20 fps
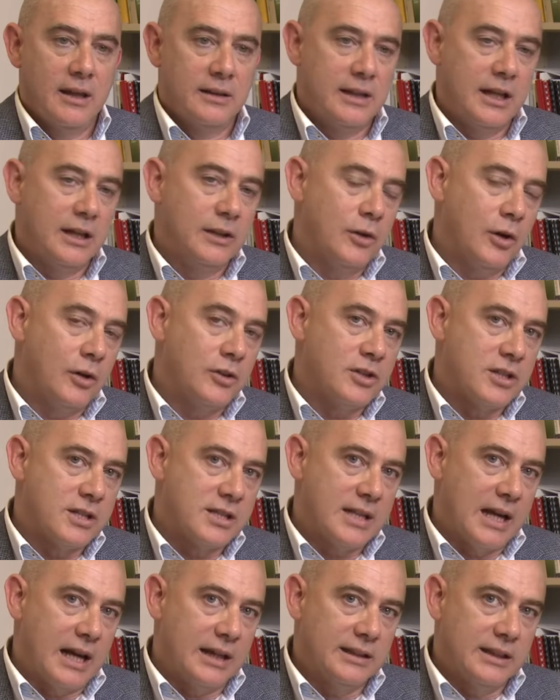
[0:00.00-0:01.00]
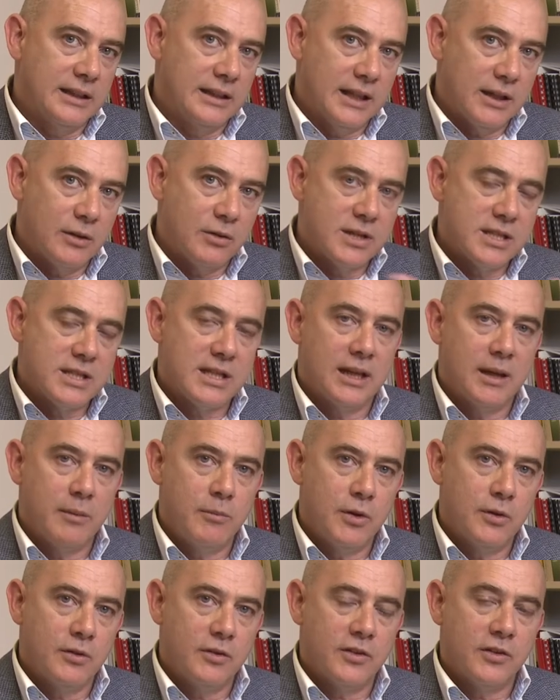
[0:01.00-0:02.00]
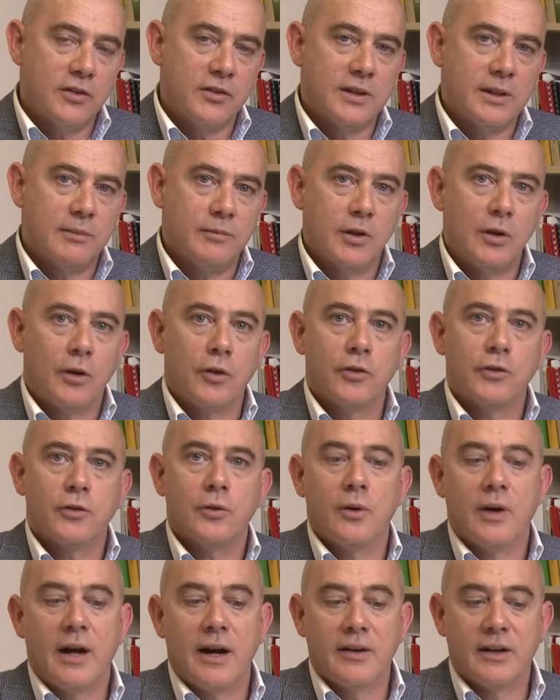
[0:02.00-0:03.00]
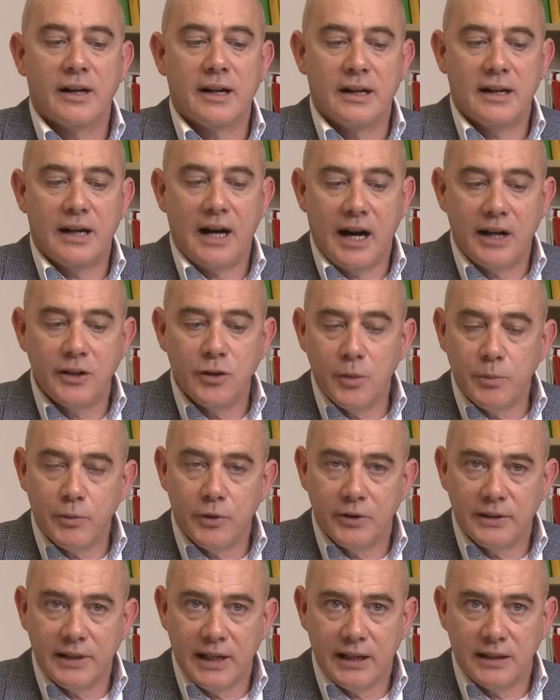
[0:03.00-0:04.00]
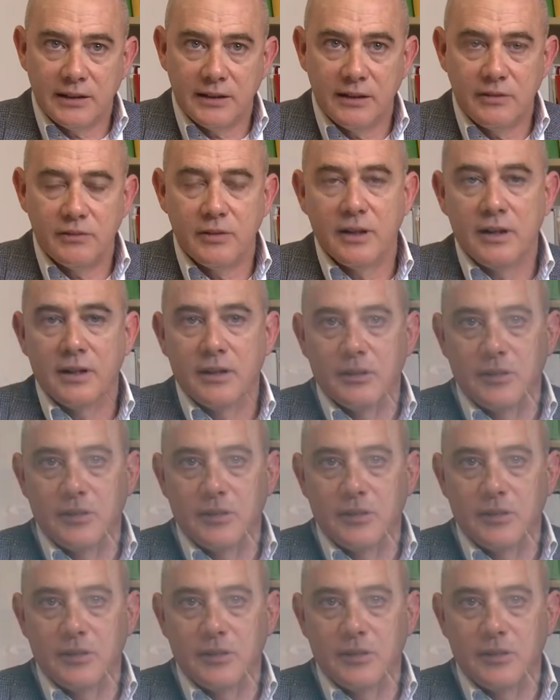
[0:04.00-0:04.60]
They don't just act in increasing immune system, they also are cardioprotective.